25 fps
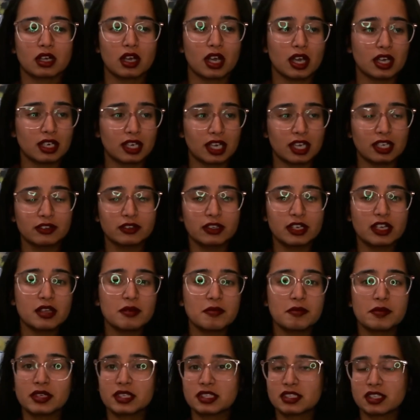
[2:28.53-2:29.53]
And I really
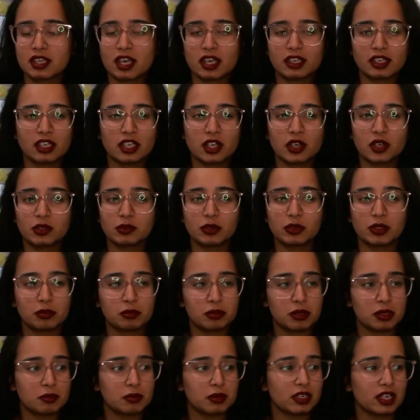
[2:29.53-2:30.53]
miss hanging out with people.